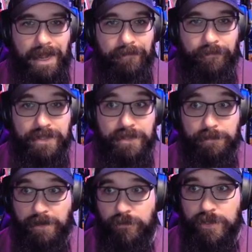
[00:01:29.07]
This is
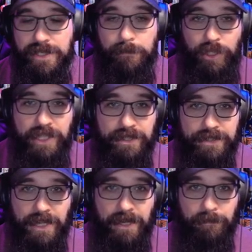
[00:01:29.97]
my first time playing this
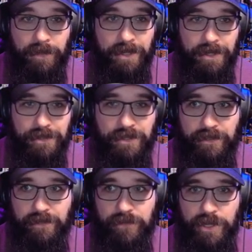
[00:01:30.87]
game, so I
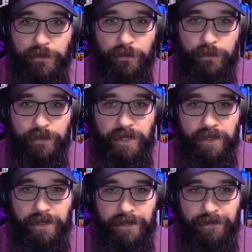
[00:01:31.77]
don't even know
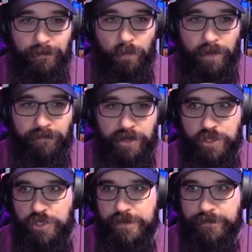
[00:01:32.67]
if I
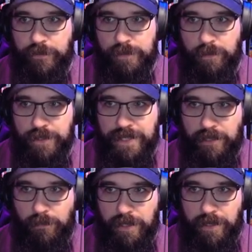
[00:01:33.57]
should choose the first one or
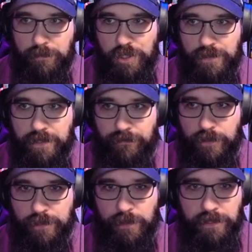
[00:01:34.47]
second one. I'm choosing the
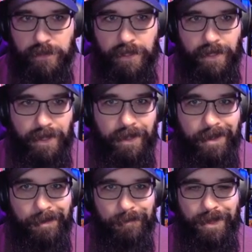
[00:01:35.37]
first one.
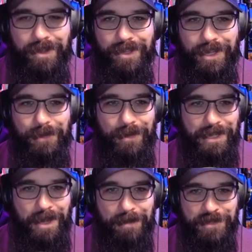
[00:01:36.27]
You can go into
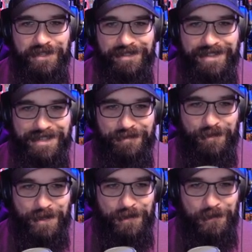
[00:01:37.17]
the options. That's
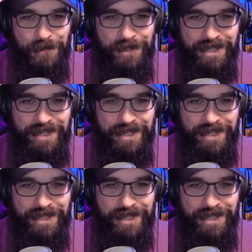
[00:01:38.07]
pretty cool.